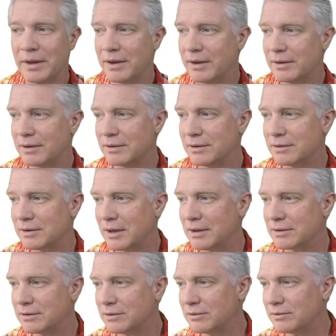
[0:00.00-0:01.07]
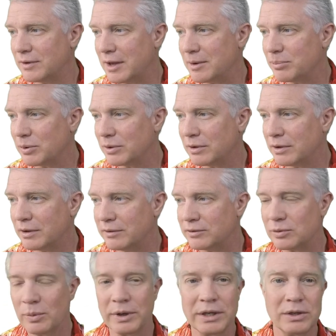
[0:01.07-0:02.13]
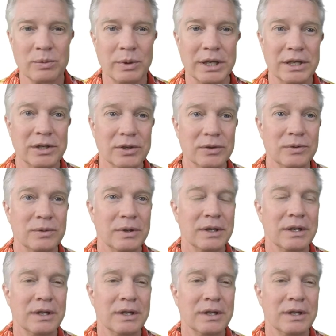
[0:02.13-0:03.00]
This is as of April of 2022.